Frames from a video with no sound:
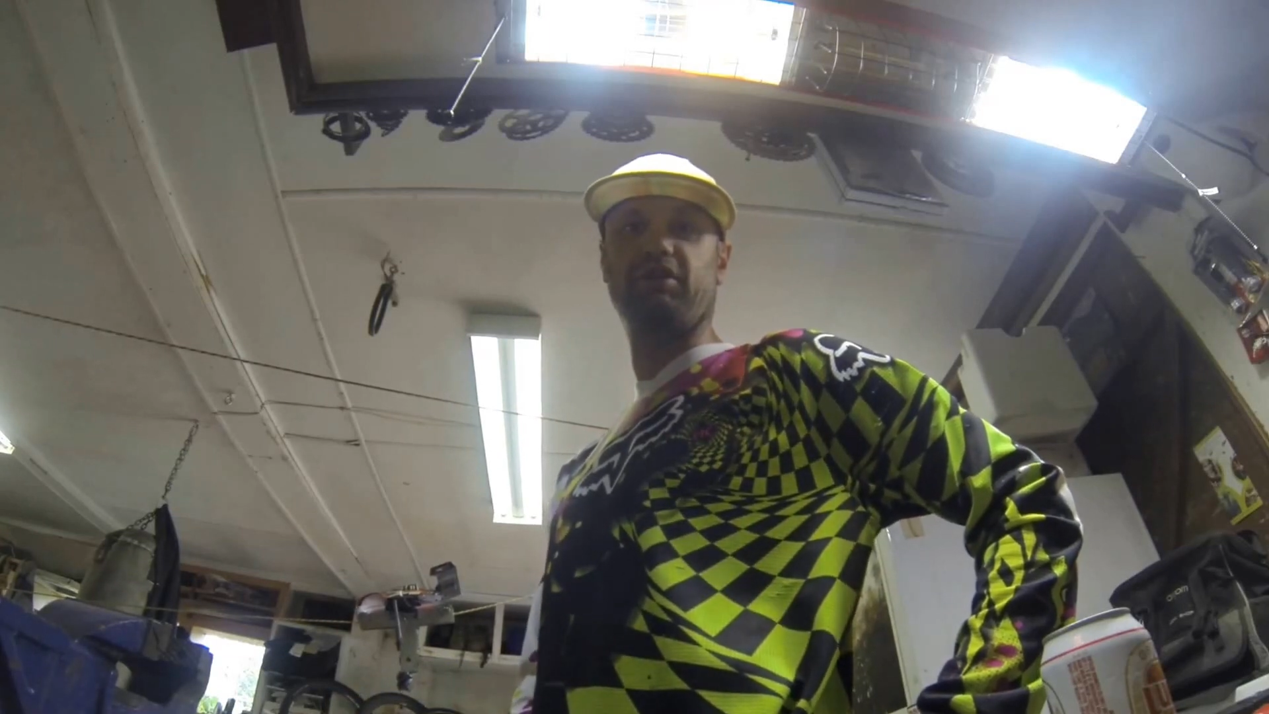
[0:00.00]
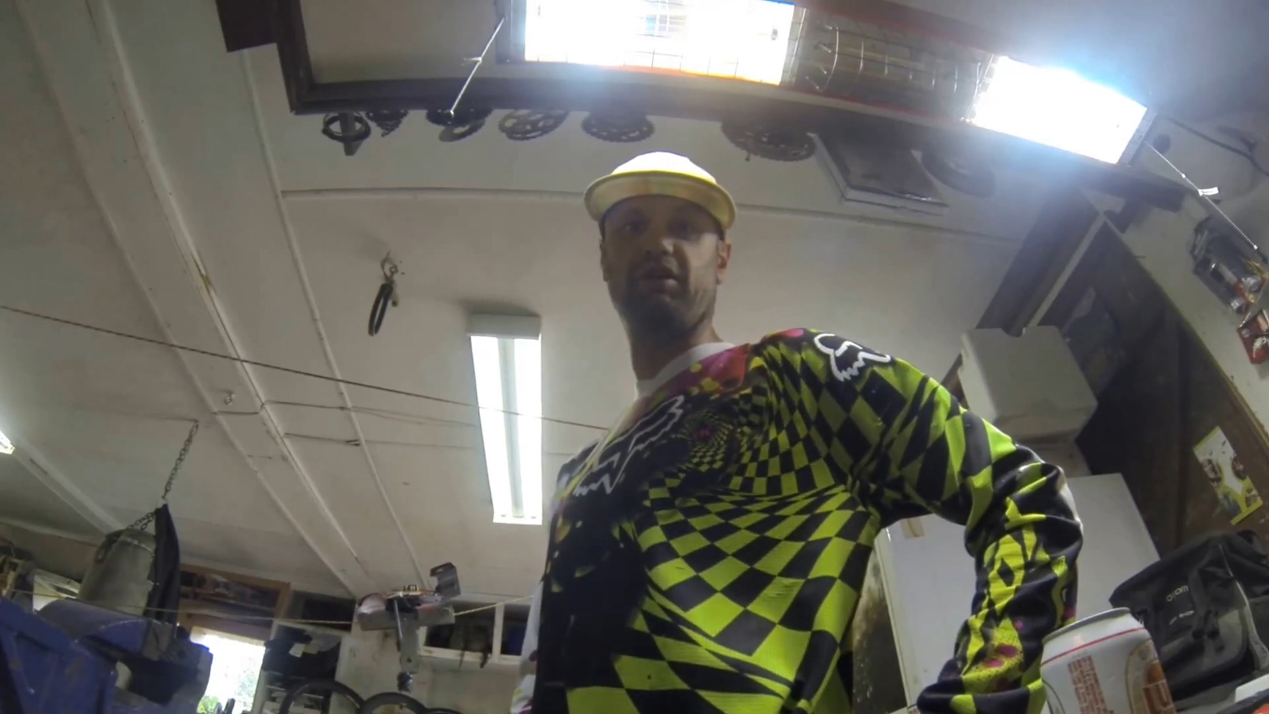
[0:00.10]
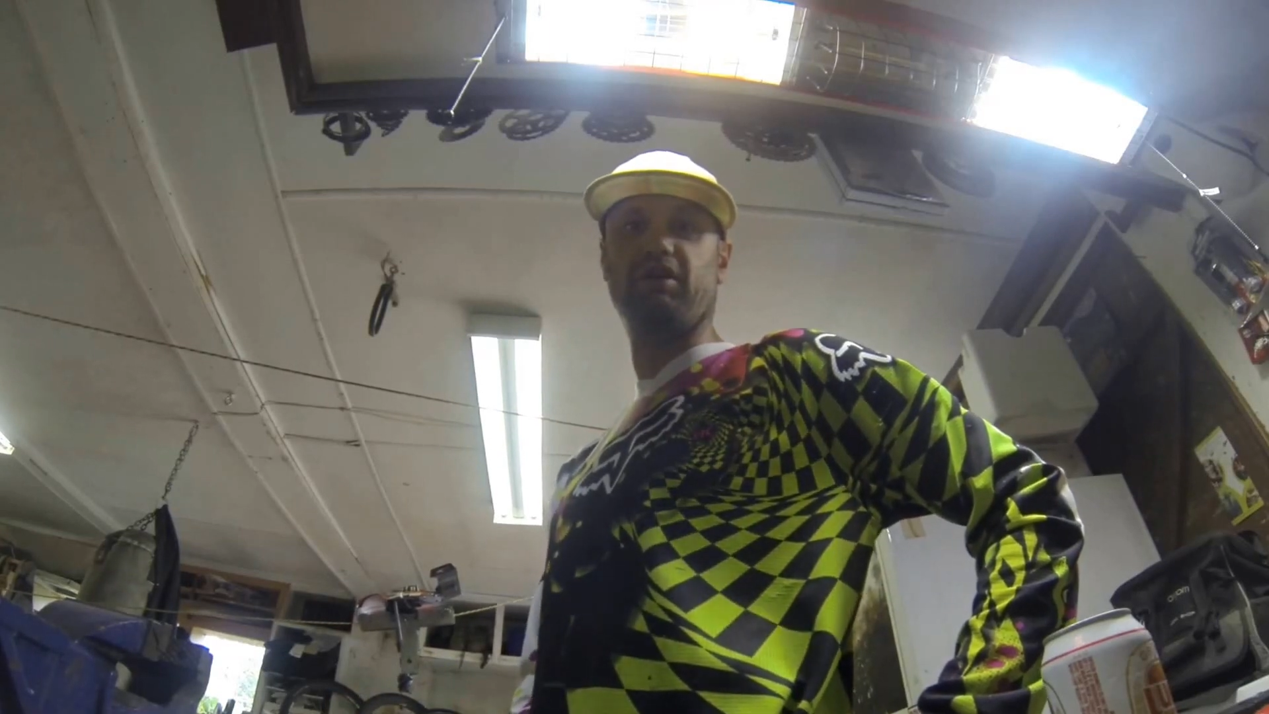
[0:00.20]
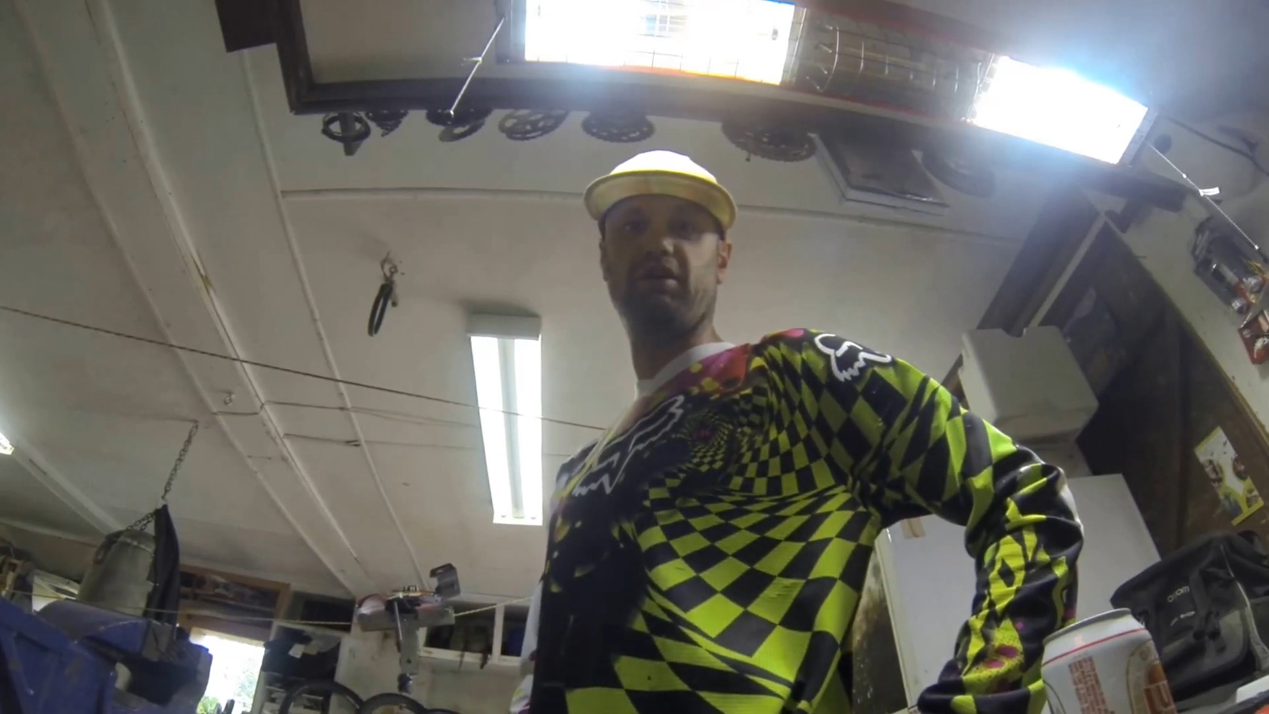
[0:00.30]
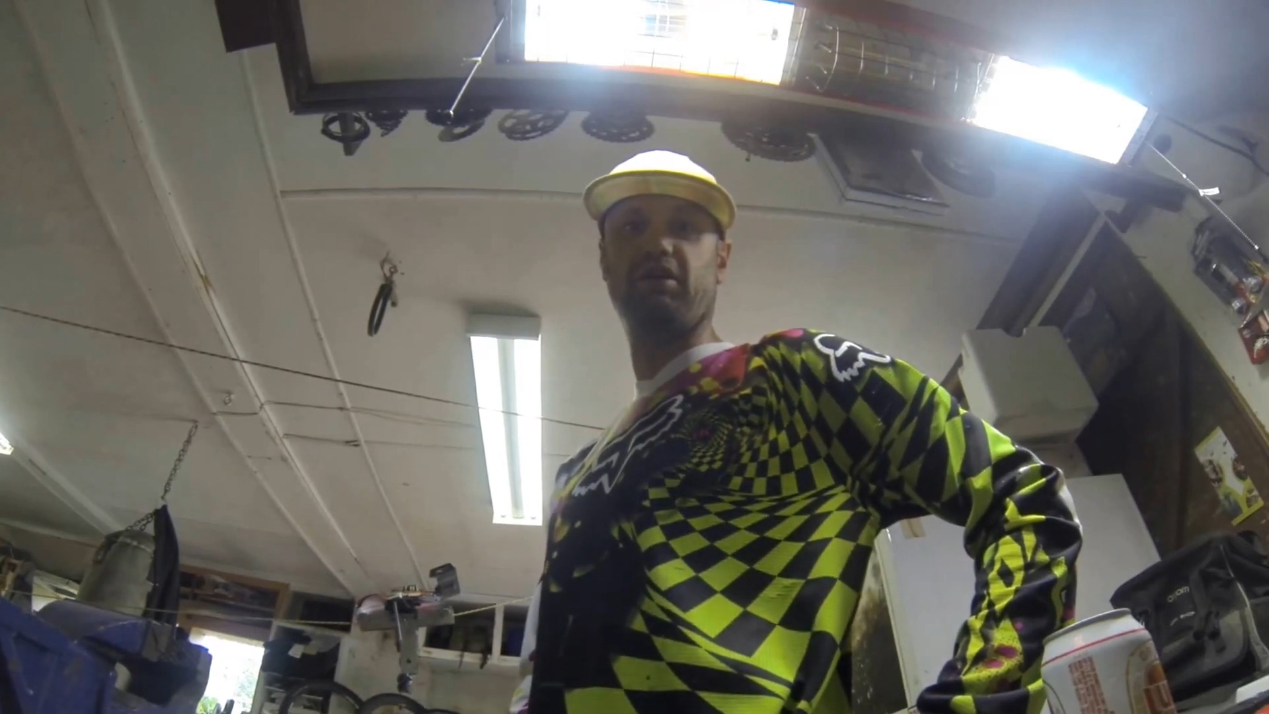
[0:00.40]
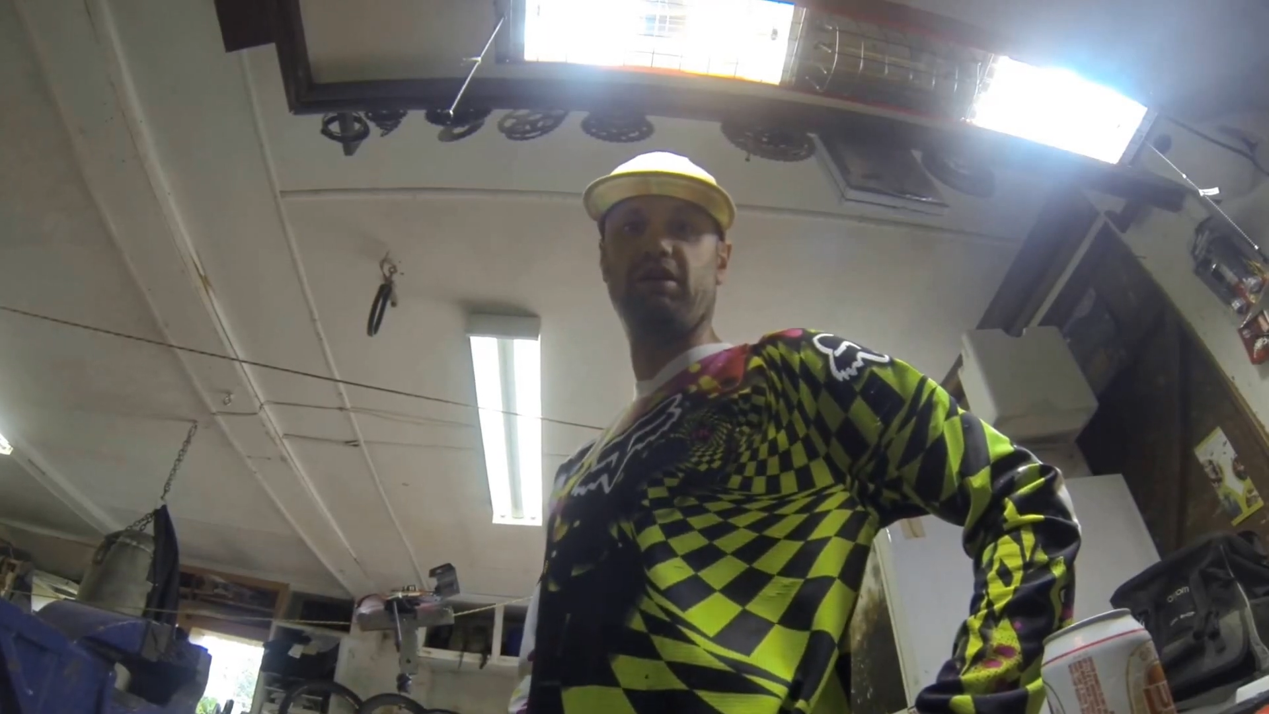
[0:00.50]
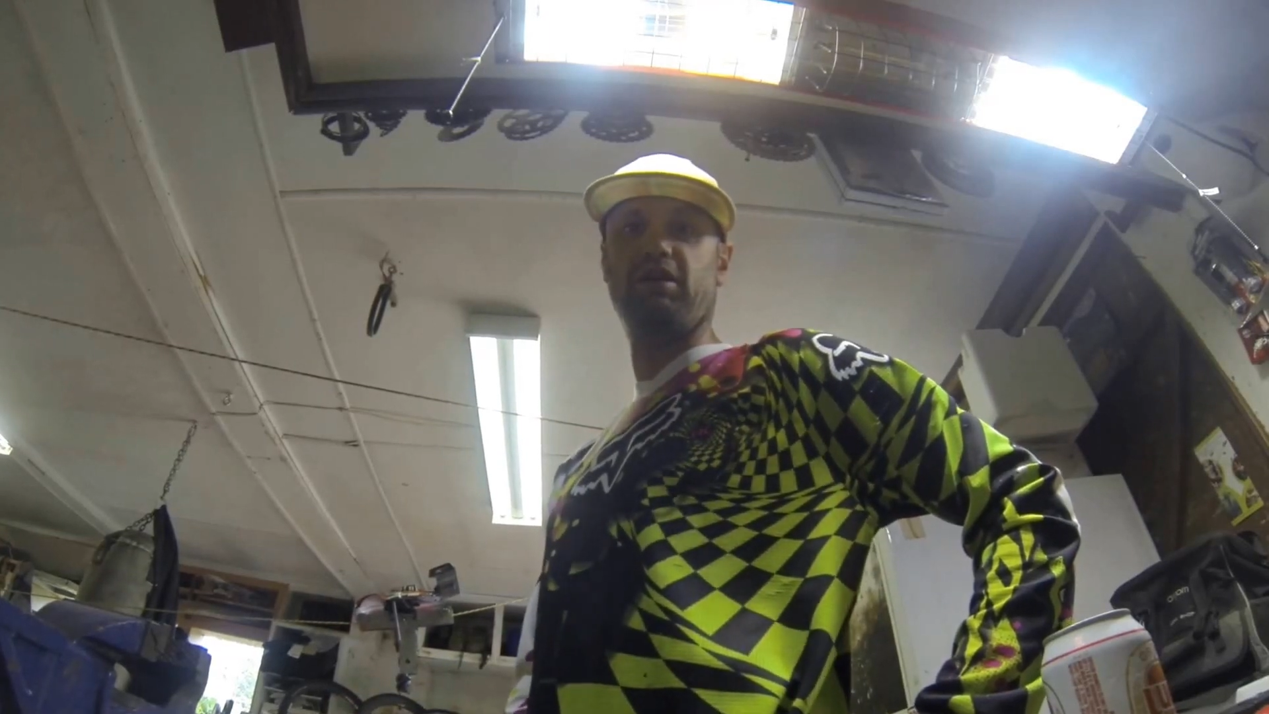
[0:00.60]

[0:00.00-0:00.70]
car